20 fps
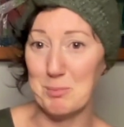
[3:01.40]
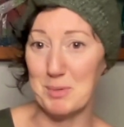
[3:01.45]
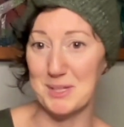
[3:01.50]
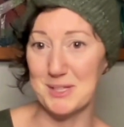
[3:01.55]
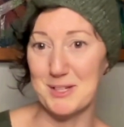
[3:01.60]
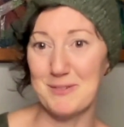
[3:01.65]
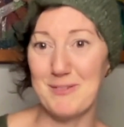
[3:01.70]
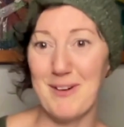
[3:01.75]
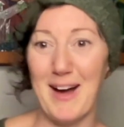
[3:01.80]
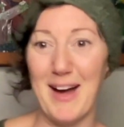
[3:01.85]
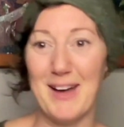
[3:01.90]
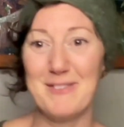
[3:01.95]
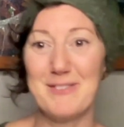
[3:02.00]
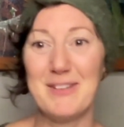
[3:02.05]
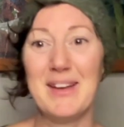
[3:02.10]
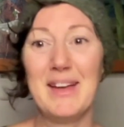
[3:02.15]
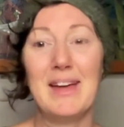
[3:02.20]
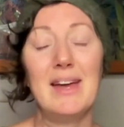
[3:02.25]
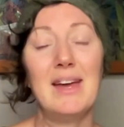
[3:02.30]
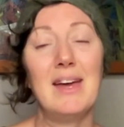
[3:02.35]
us survive.
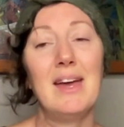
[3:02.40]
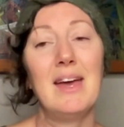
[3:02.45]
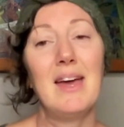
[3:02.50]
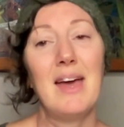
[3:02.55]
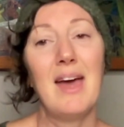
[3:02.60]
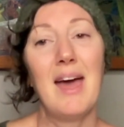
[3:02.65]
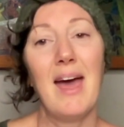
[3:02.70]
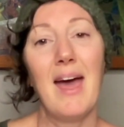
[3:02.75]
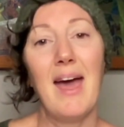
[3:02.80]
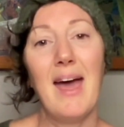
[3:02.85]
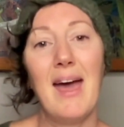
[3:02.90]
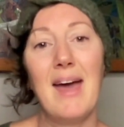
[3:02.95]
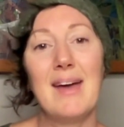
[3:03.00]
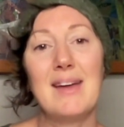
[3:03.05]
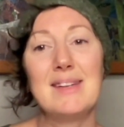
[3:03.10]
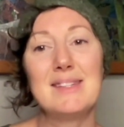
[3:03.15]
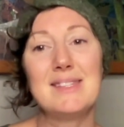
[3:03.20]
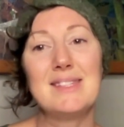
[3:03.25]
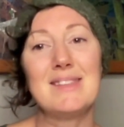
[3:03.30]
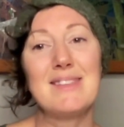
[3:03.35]

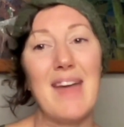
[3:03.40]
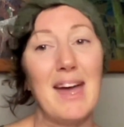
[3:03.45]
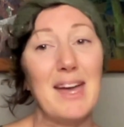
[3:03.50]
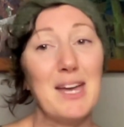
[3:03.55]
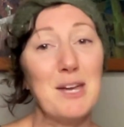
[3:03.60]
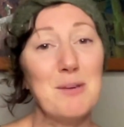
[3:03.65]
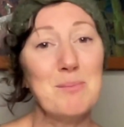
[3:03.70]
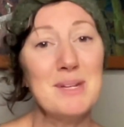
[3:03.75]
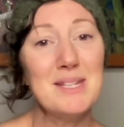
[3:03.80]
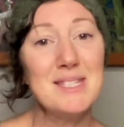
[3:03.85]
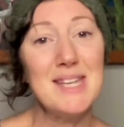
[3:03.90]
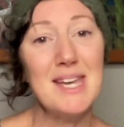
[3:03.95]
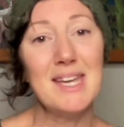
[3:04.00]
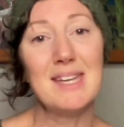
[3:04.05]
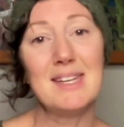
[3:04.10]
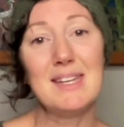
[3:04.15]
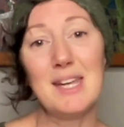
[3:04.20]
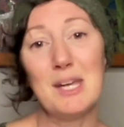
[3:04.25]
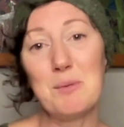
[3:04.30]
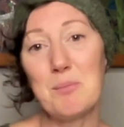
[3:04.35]
And that can be
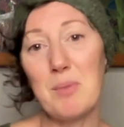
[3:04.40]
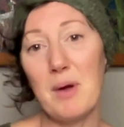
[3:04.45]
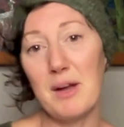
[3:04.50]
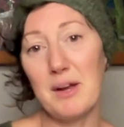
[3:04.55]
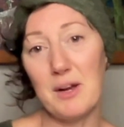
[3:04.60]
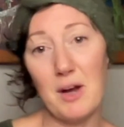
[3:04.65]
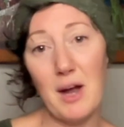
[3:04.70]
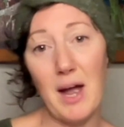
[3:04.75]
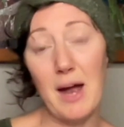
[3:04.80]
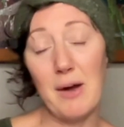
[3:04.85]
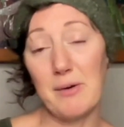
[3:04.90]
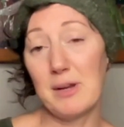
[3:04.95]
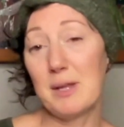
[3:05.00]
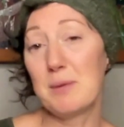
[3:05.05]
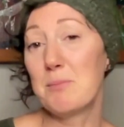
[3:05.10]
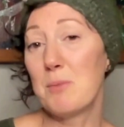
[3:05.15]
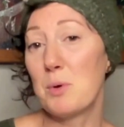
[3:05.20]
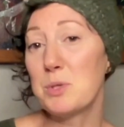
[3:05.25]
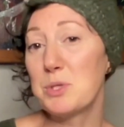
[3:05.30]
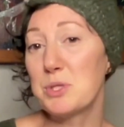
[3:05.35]
taken in by our
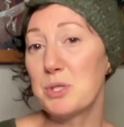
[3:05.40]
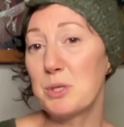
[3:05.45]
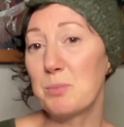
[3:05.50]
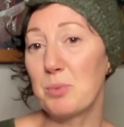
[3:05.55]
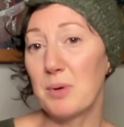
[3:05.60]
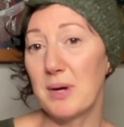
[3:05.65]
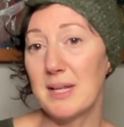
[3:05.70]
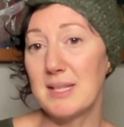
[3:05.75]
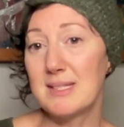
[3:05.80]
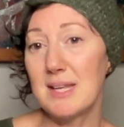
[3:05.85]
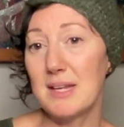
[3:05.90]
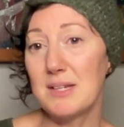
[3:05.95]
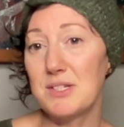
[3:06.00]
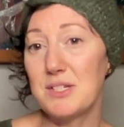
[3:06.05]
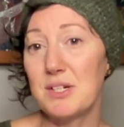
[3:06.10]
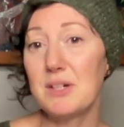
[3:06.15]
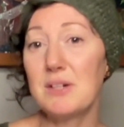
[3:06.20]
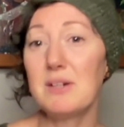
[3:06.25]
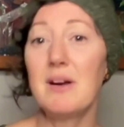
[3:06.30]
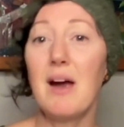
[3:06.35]
emotional brain
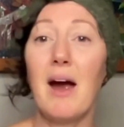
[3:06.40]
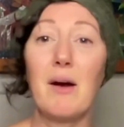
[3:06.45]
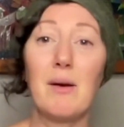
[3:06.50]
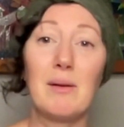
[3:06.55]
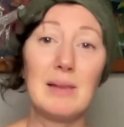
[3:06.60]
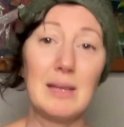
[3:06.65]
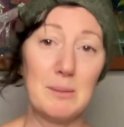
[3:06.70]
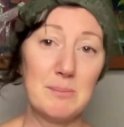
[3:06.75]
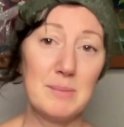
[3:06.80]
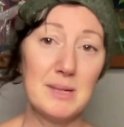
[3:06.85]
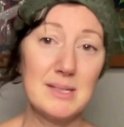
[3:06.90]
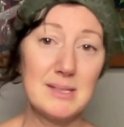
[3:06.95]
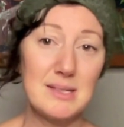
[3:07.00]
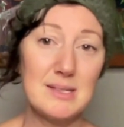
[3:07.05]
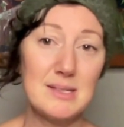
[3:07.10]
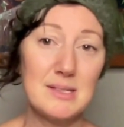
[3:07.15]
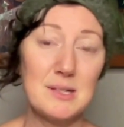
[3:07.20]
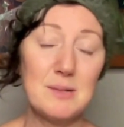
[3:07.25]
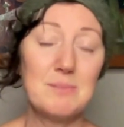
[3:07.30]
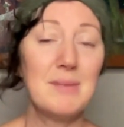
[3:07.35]
center, our limbic
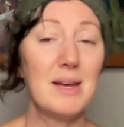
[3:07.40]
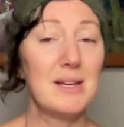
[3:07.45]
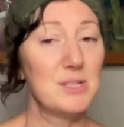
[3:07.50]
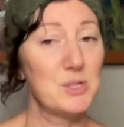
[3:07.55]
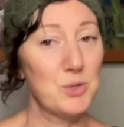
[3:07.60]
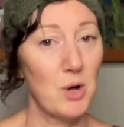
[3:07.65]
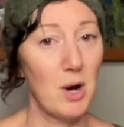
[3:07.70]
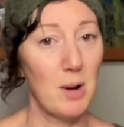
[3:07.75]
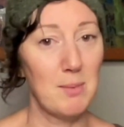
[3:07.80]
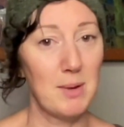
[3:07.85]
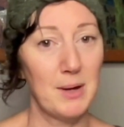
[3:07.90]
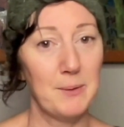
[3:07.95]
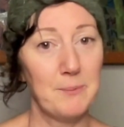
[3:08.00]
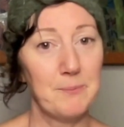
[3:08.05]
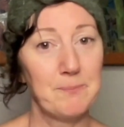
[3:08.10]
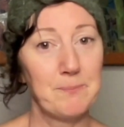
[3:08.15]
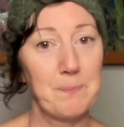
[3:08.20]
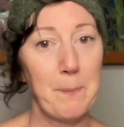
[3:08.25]
system, as trauma.